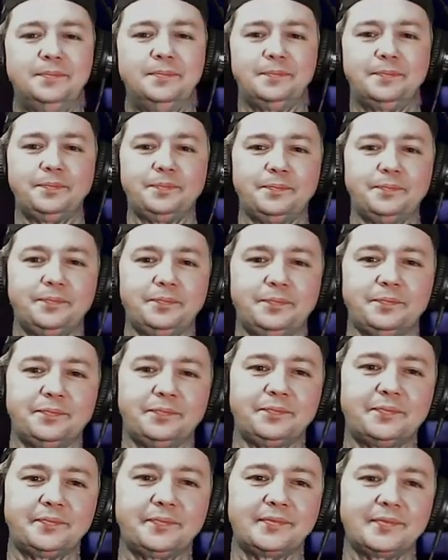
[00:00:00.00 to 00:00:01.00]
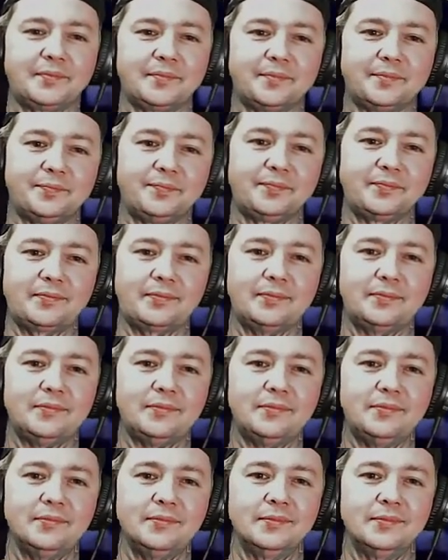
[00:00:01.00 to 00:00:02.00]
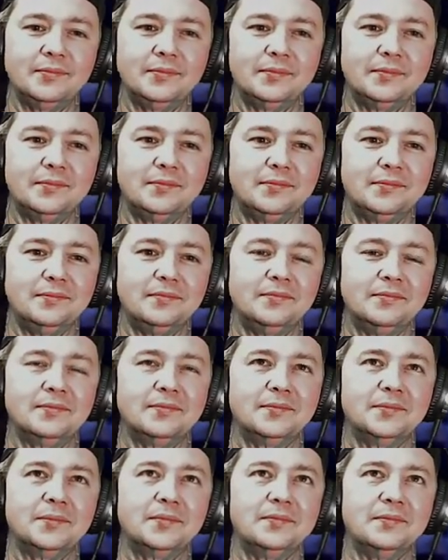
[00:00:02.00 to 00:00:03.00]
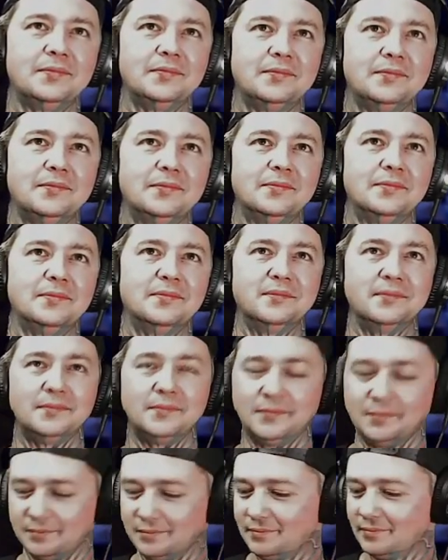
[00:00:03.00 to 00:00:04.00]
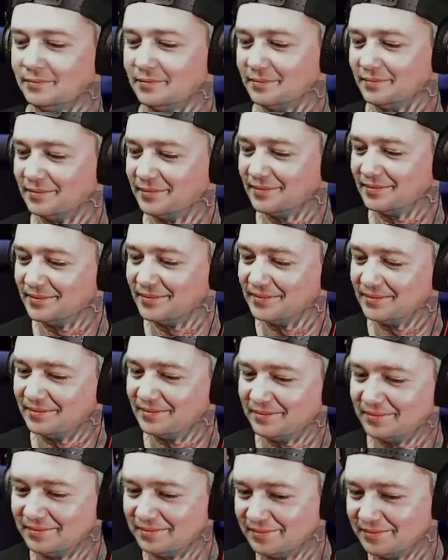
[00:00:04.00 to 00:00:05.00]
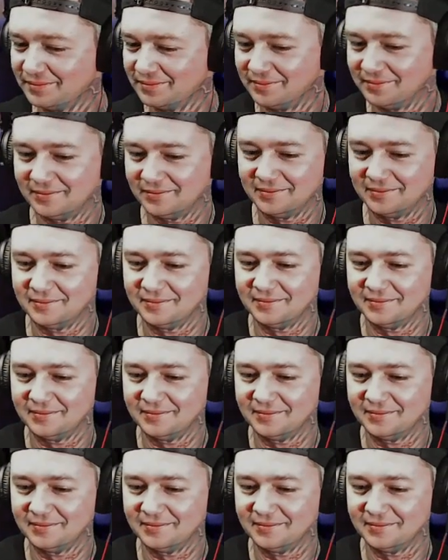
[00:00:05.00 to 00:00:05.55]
The person shown says nothing.